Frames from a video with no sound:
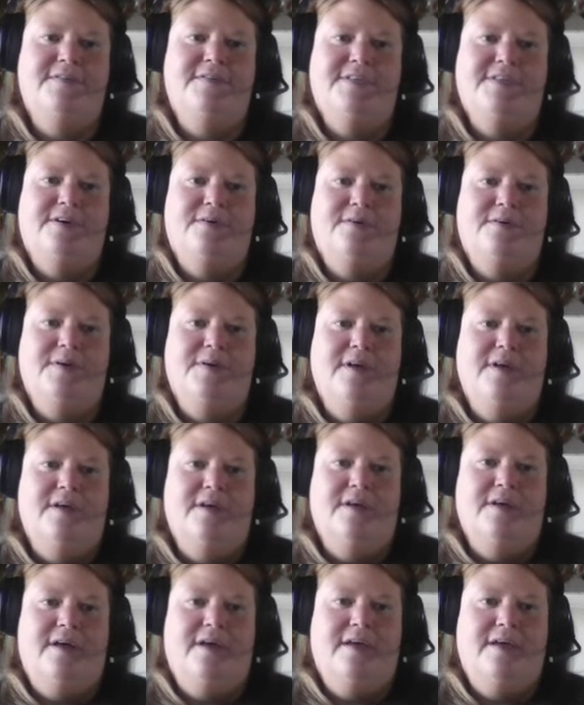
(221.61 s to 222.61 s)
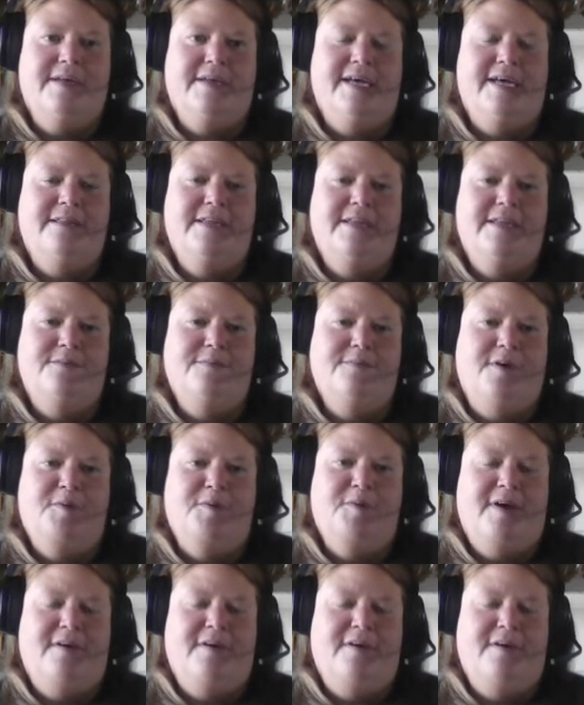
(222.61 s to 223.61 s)
So Kathleen wrote
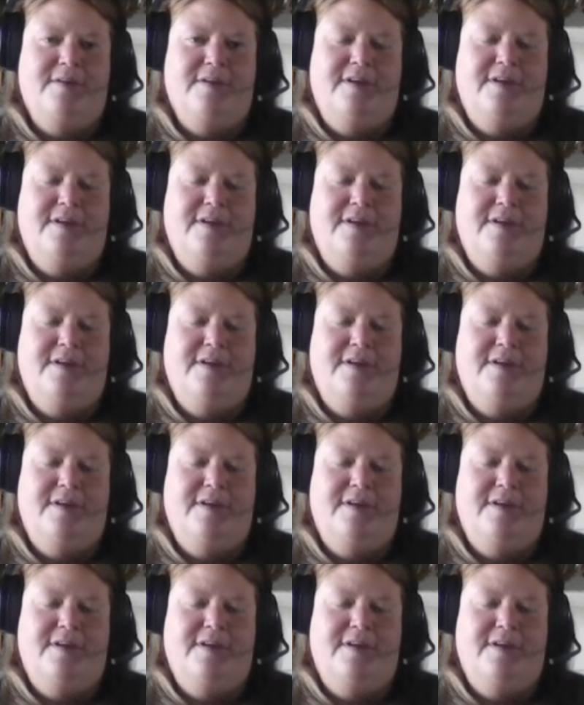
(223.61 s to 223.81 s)
about,